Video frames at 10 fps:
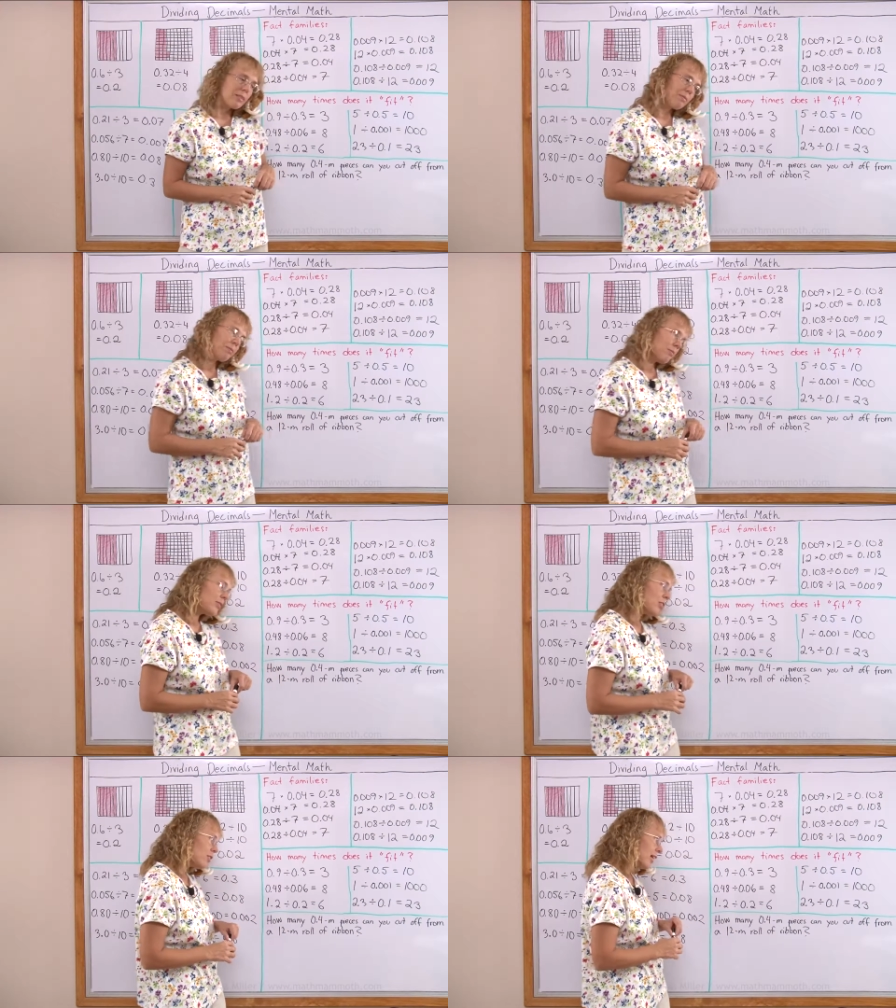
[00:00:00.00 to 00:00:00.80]

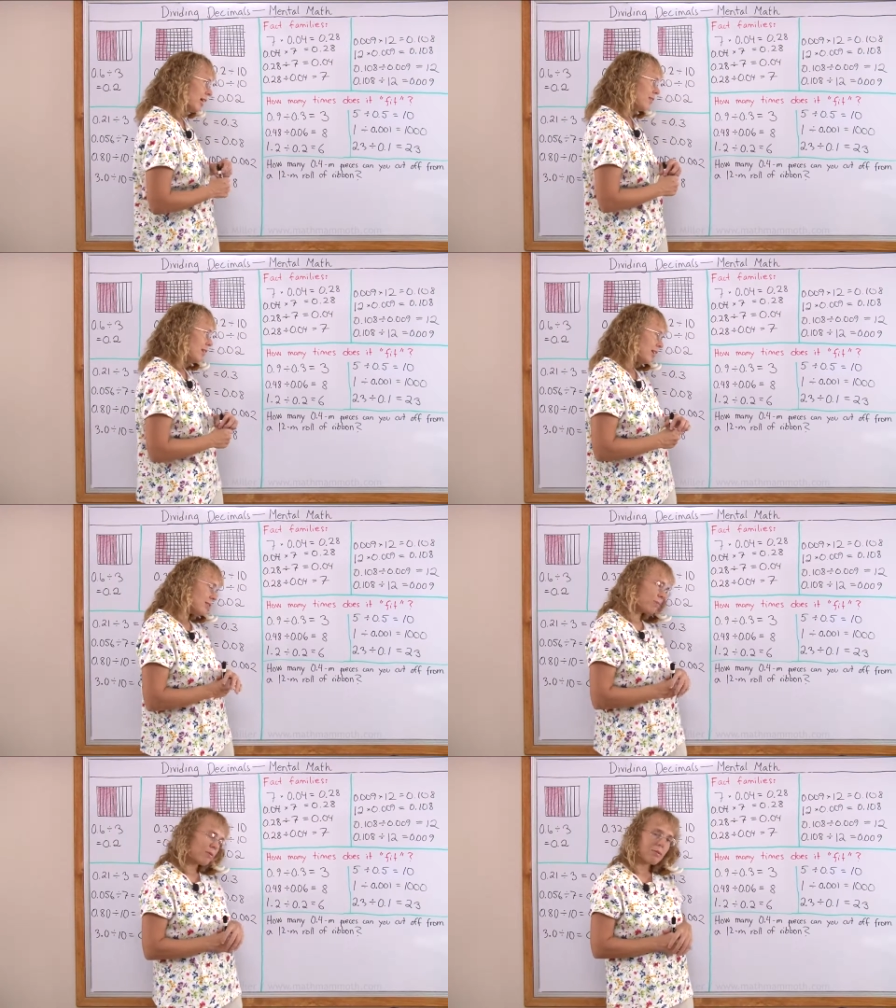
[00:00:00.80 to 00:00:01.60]
mm, okay, yeah,
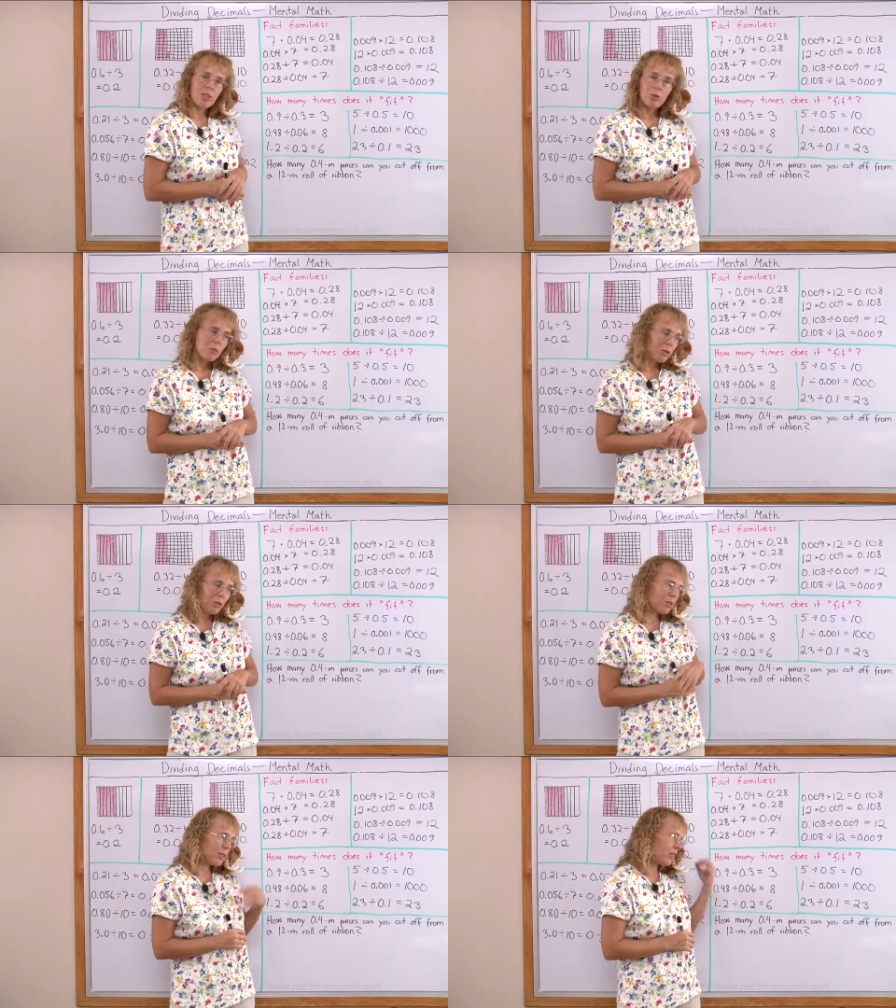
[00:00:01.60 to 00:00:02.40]
mm, no,
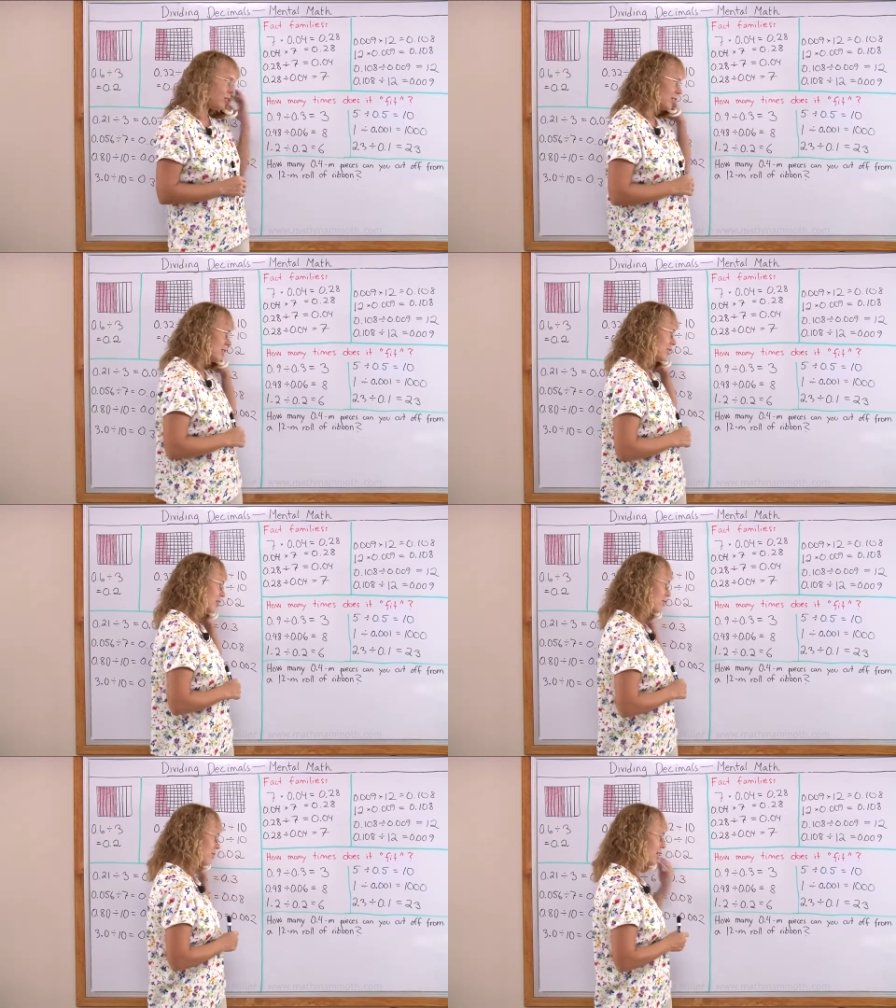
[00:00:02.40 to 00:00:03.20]
no, no, it isn't,
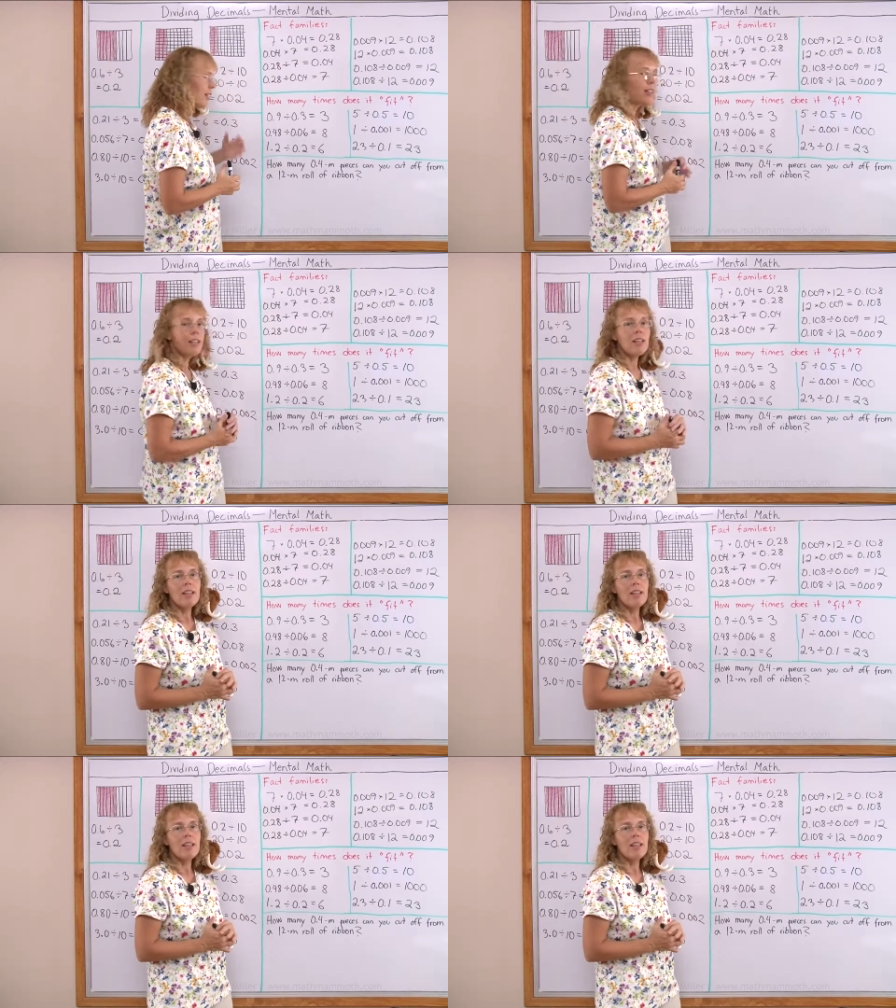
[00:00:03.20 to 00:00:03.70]
I don't think.